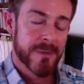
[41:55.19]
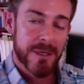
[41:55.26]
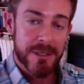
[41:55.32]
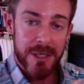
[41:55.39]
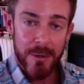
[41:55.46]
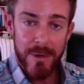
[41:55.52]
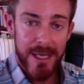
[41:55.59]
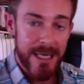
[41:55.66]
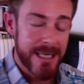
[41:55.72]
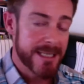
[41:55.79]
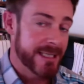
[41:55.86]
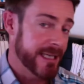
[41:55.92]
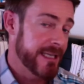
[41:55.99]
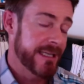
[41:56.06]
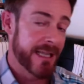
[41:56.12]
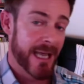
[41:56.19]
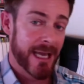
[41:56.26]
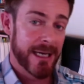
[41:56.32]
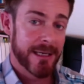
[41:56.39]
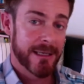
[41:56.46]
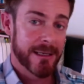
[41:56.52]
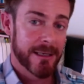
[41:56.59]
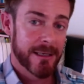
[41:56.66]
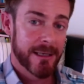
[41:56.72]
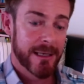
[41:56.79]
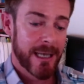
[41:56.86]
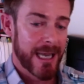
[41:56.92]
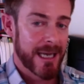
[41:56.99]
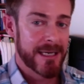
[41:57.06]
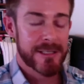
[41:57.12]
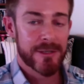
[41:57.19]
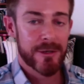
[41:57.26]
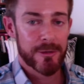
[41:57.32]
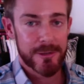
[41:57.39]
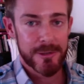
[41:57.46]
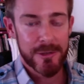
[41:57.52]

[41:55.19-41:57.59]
So he did that, and his doctor